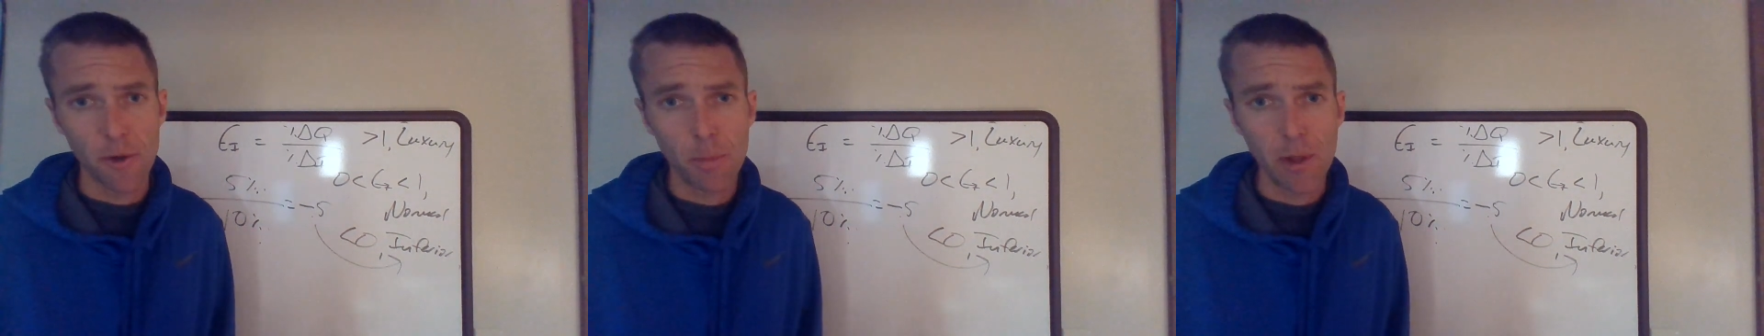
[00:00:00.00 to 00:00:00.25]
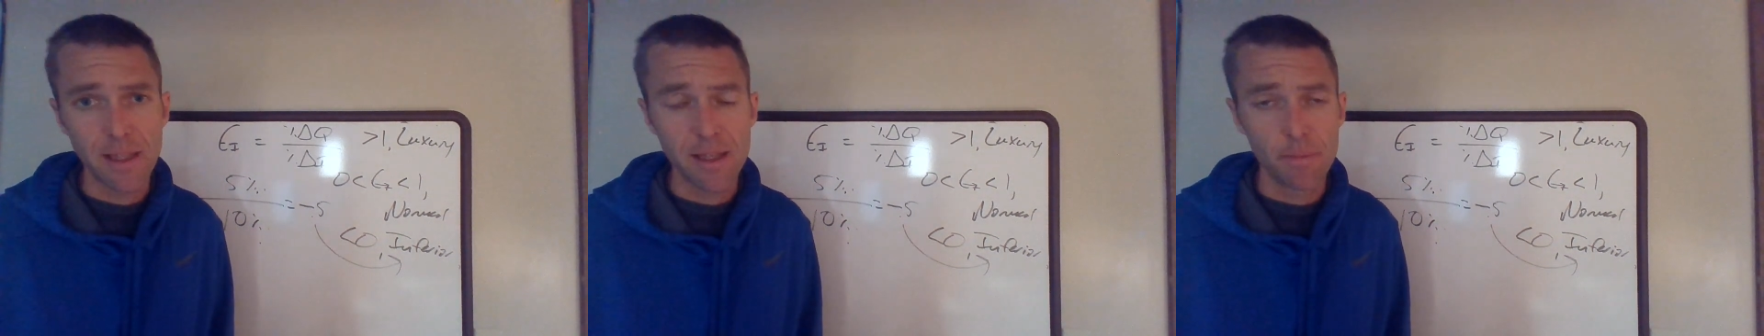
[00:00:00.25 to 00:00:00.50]
their
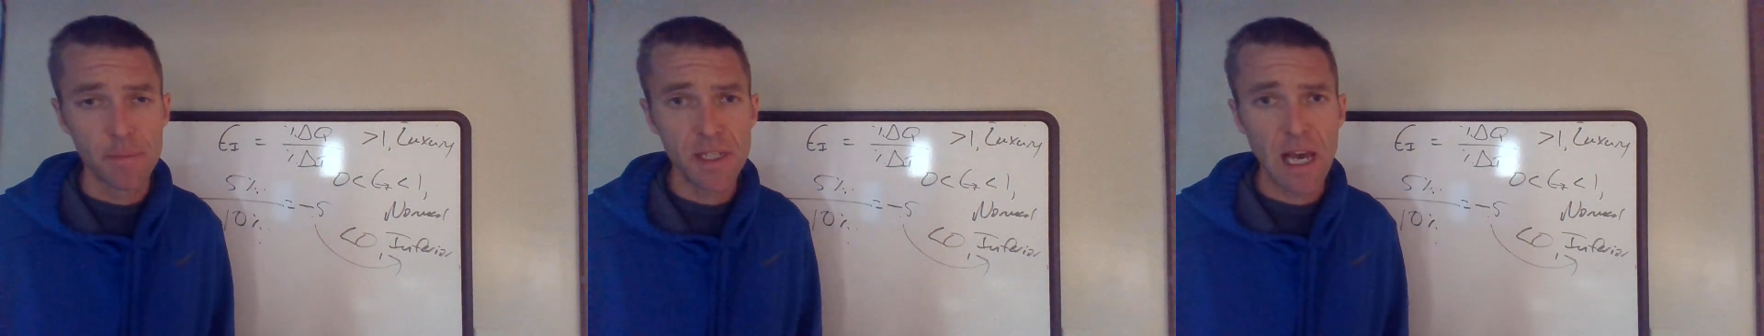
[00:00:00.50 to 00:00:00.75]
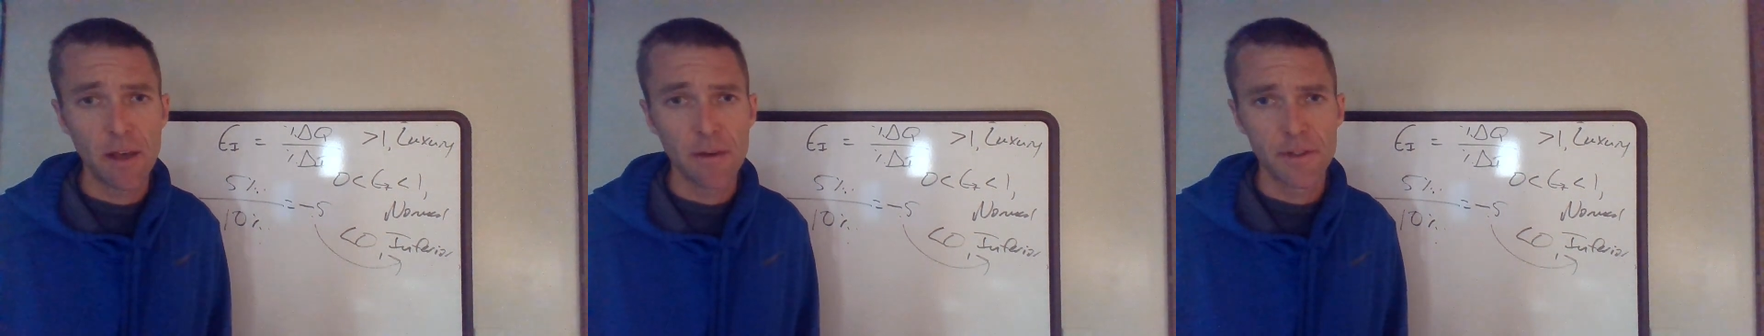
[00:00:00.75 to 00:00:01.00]
plate
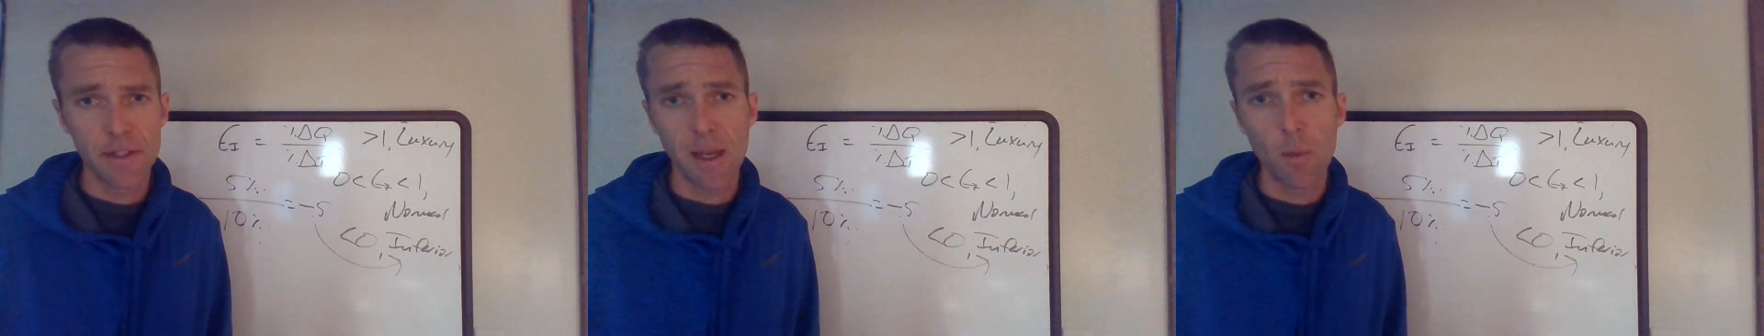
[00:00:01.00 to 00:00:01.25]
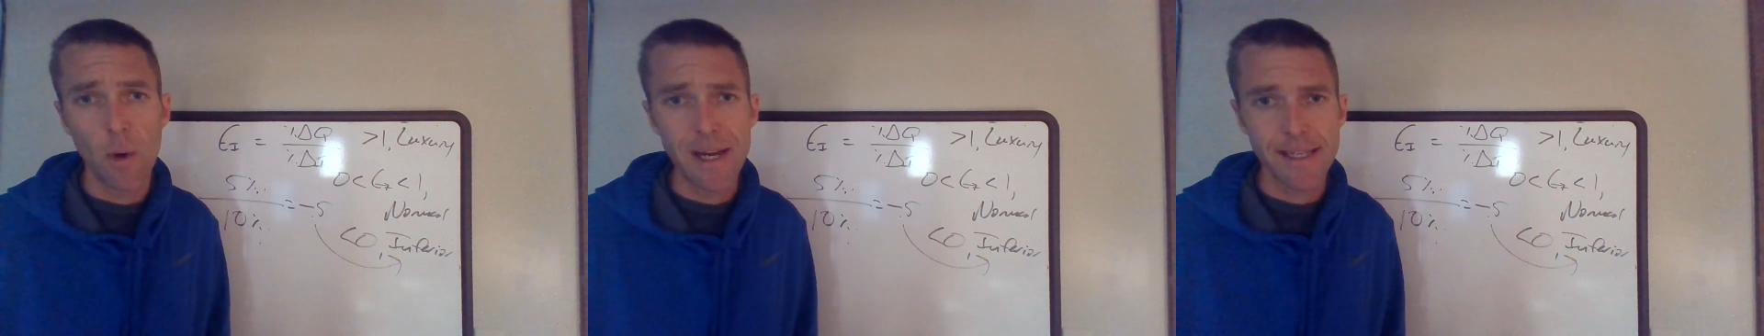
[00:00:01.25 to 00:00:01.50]
themselves and
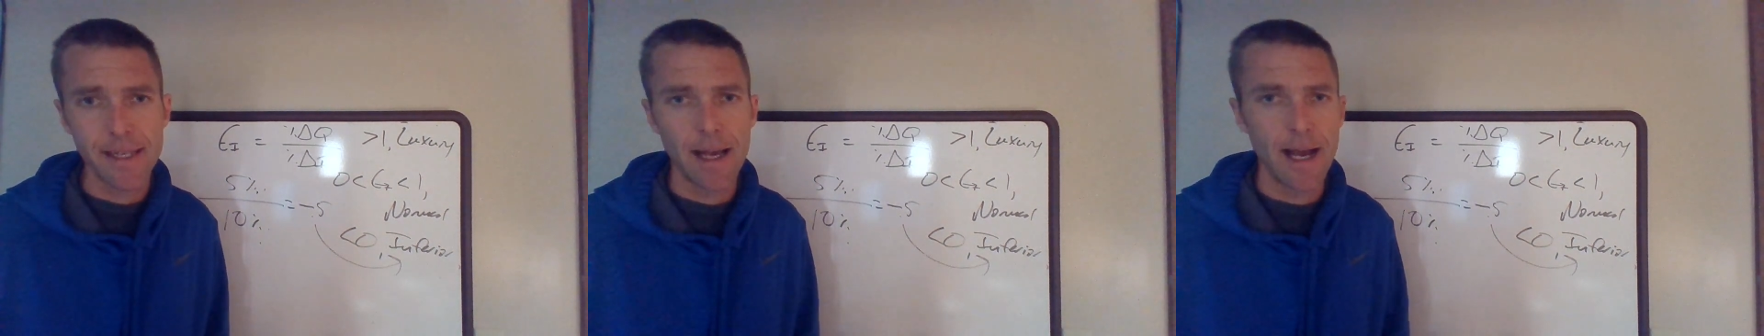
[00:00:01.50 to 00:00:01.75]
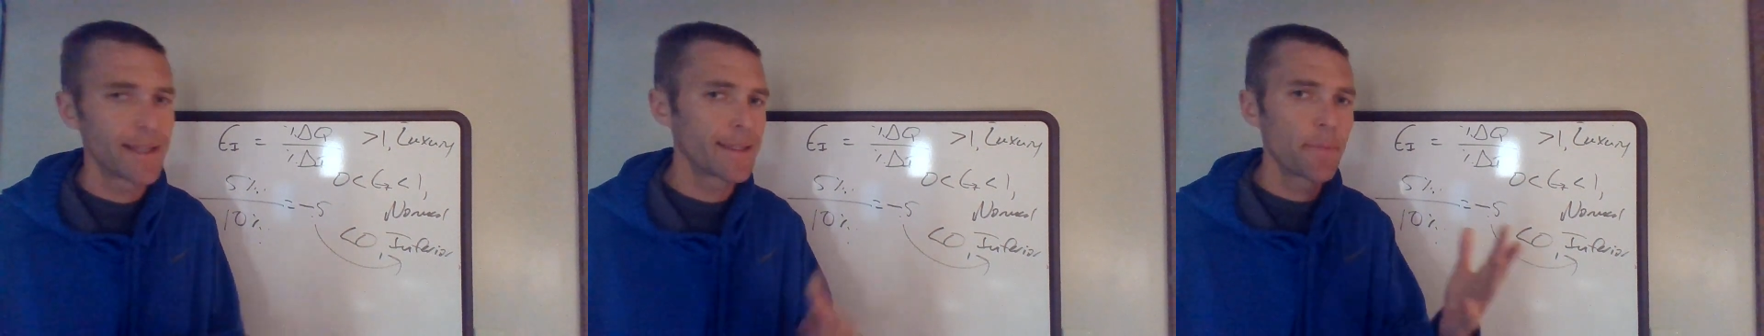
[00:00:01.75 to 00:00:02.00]
they waste a
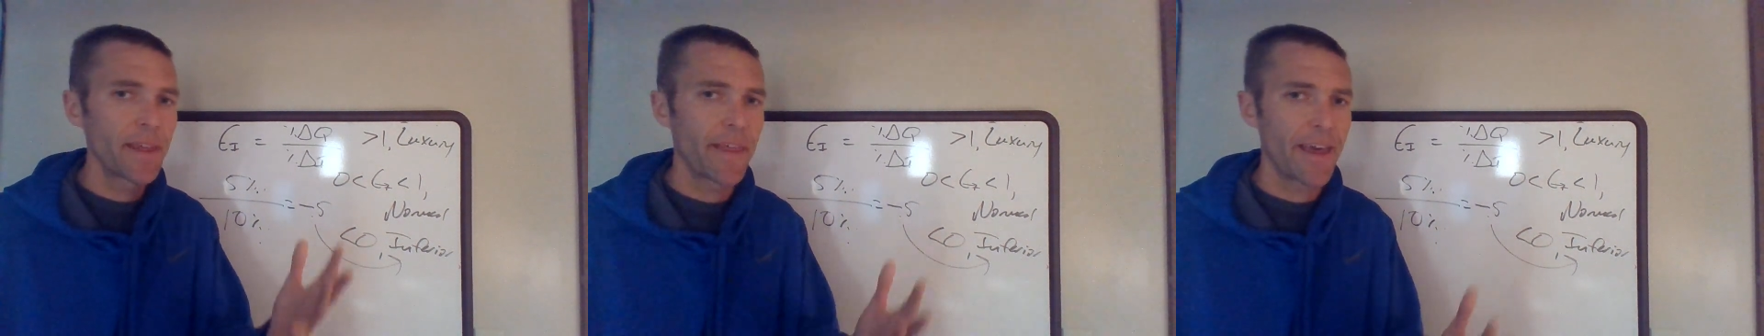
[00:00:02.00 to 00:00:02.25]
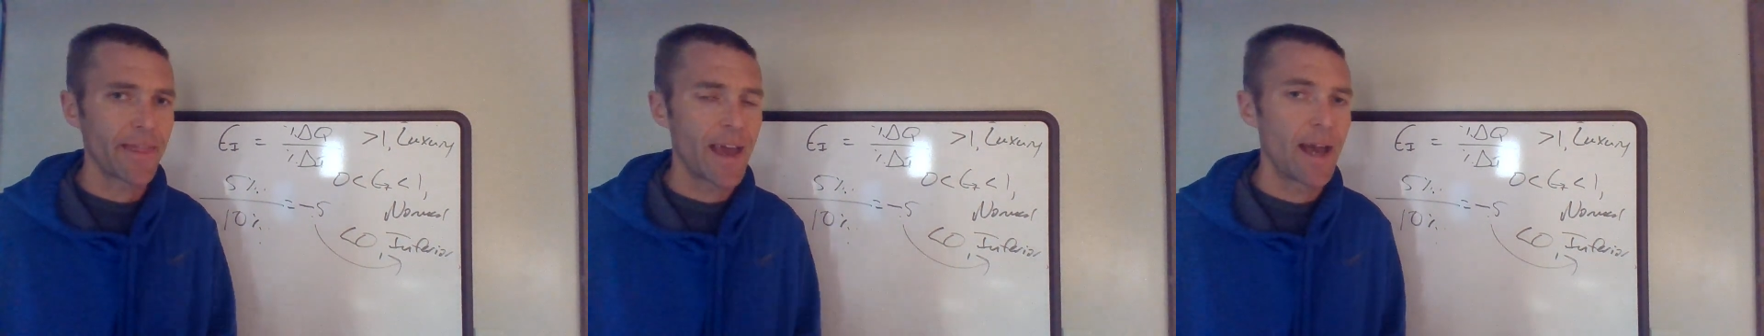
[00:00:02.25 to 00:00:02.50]
lot, something
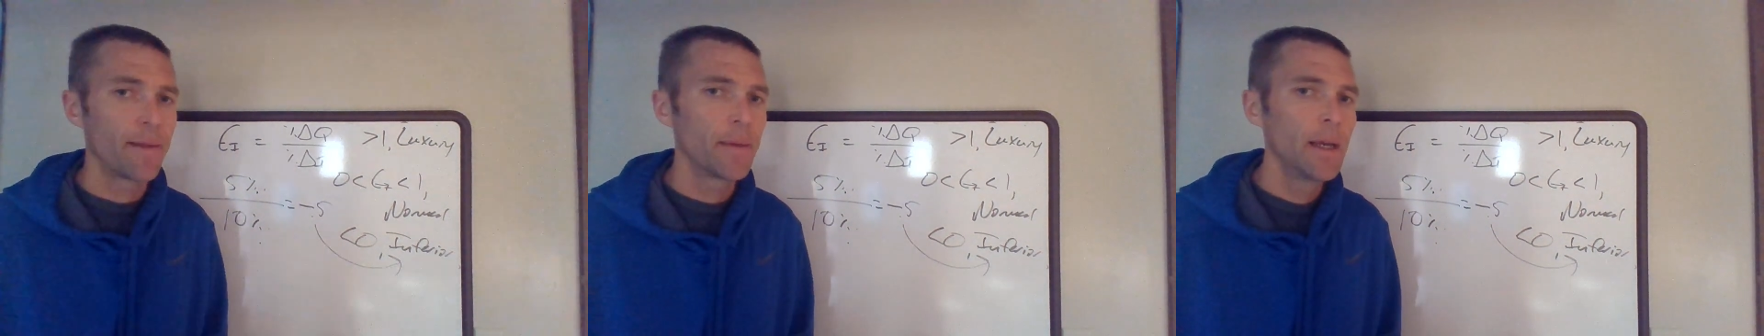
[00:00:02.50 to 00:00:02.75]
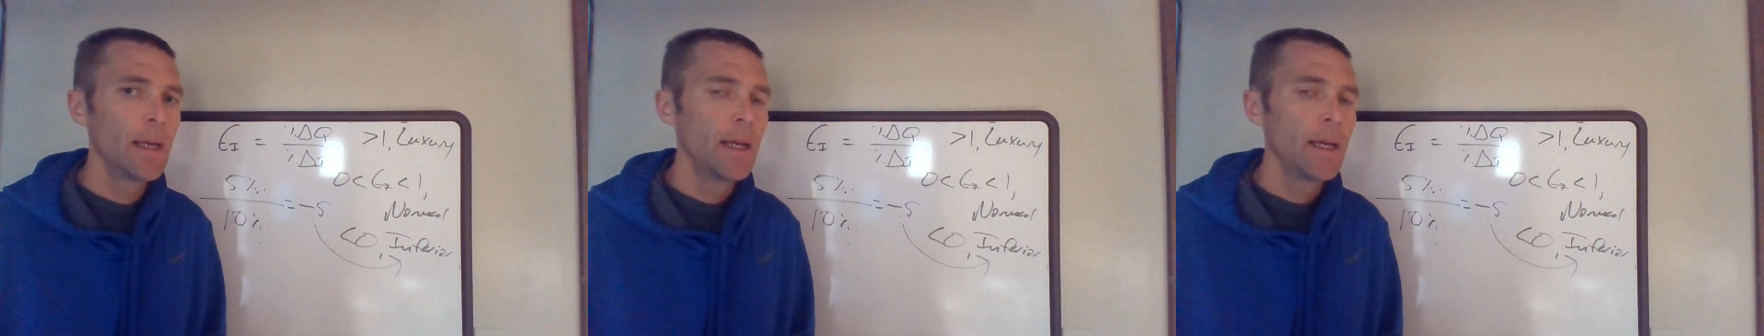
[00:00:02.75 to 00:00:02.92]
like that.